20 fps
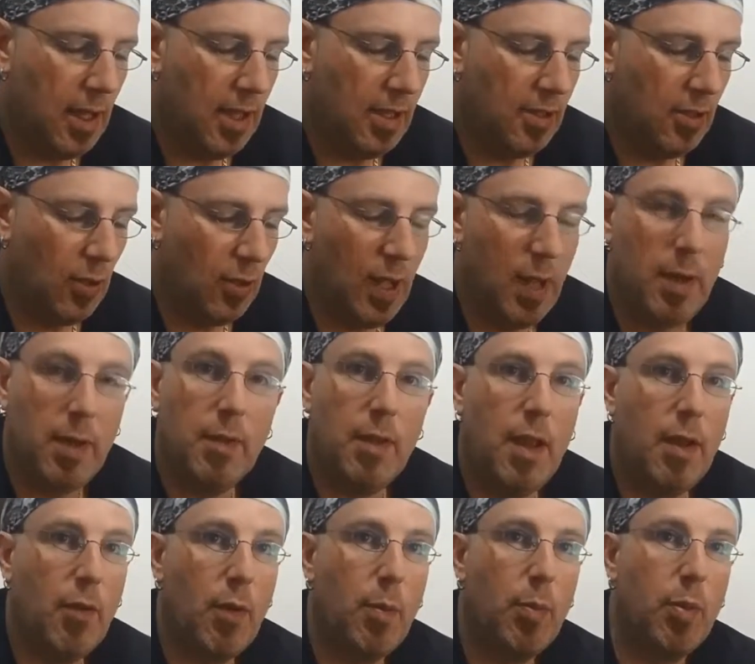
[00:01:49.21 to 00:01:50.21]
so
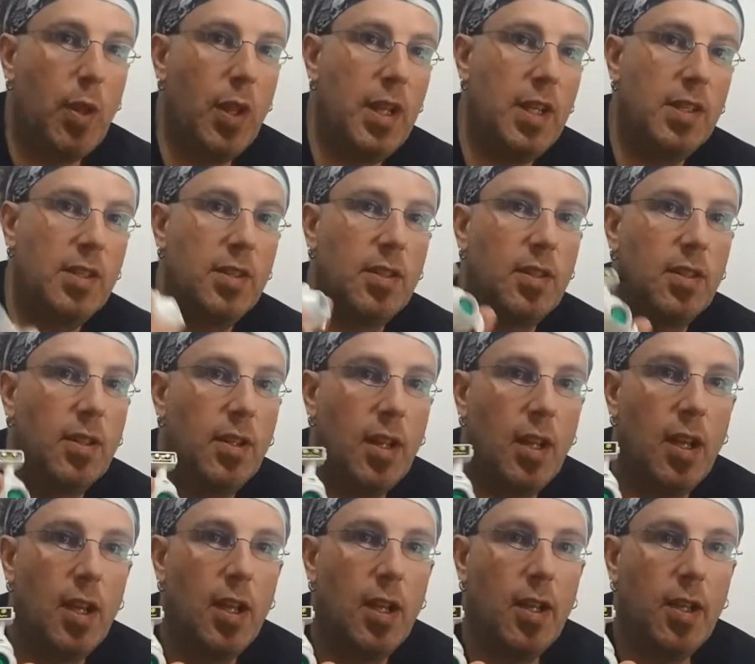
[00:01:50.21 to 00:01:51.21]
they replaced
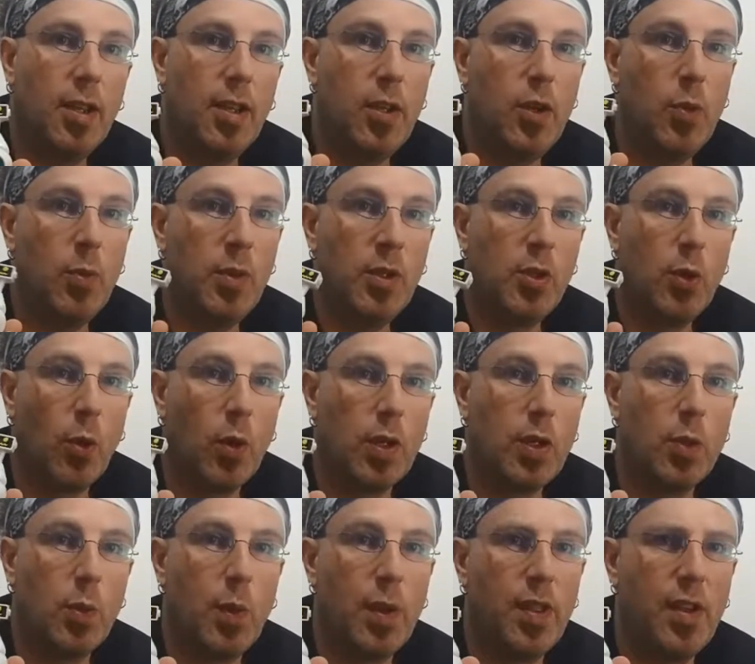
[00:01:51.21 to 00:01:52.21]
the Human
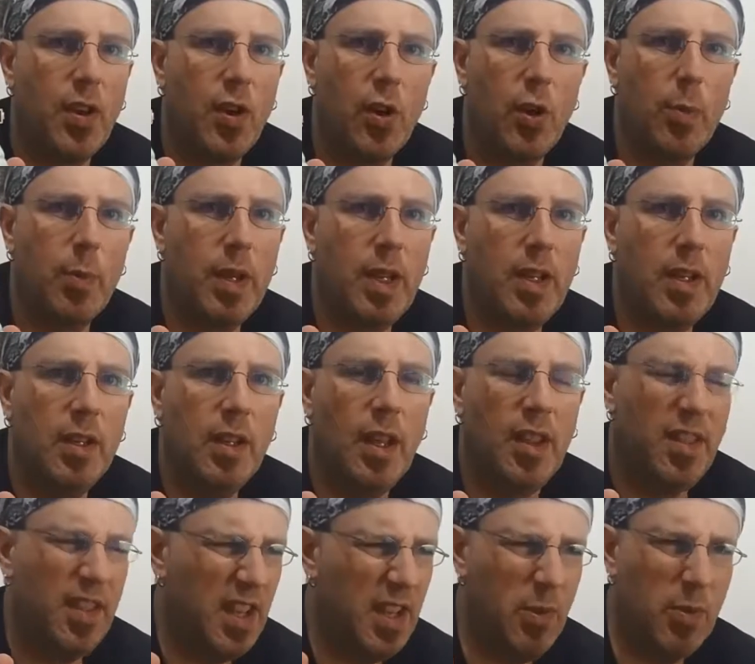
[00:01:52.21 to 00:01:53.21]
Torch with Herbie. I
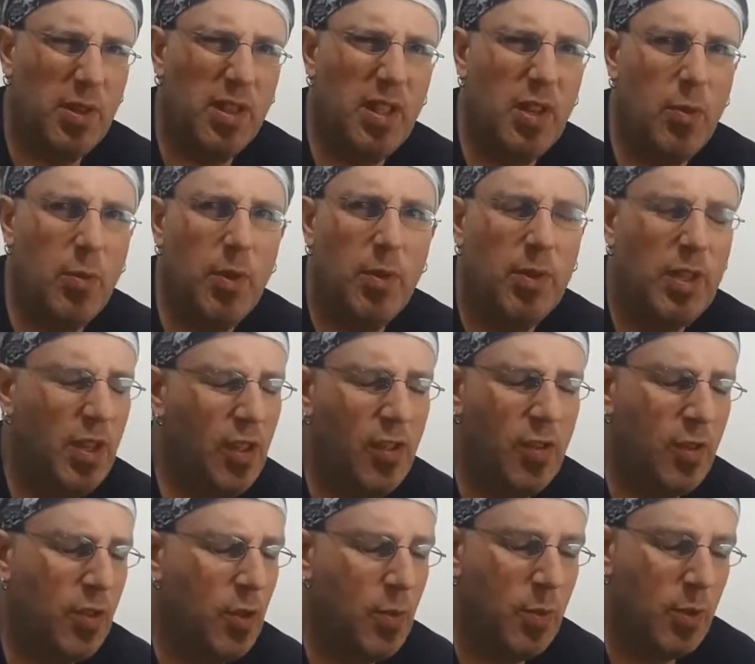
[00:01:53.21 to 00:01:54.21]
think it was
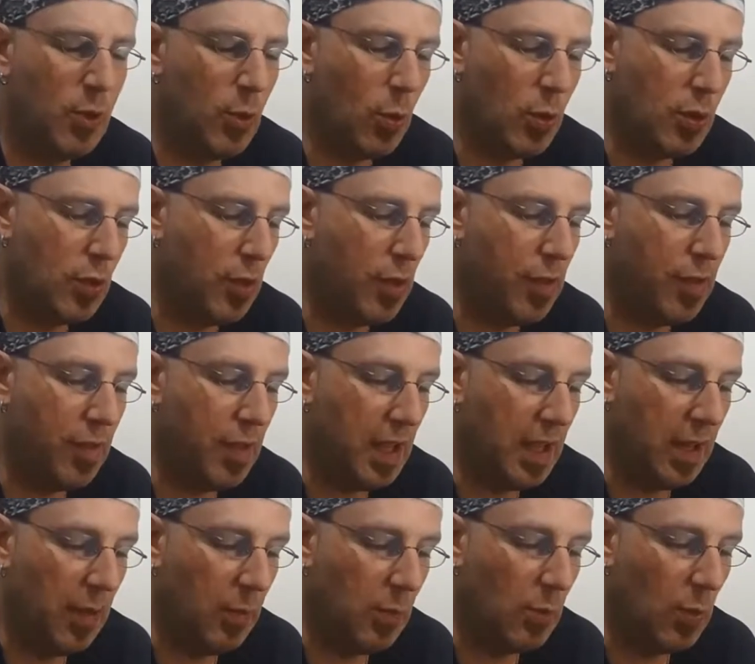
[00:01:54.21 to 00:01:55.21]
either the Human Torch or the
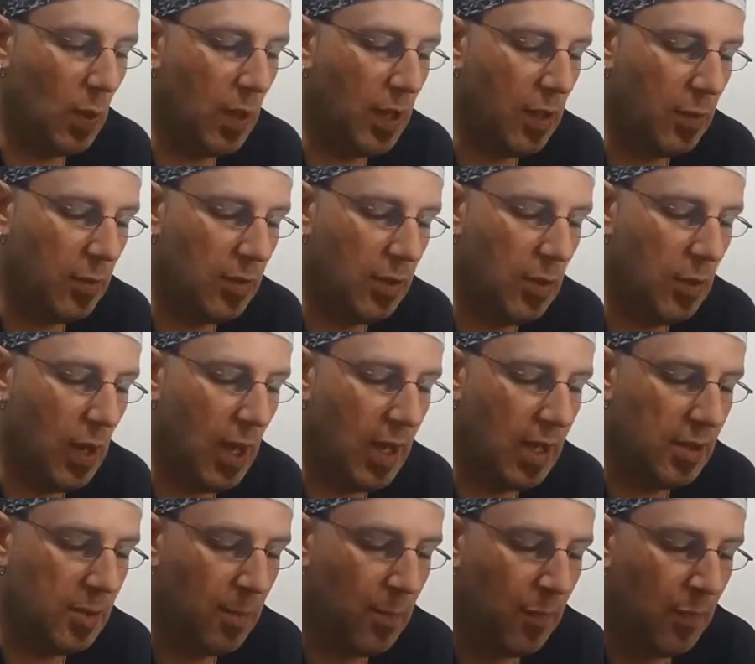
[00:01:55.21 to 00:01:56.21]
Thing. It was one of those two guys.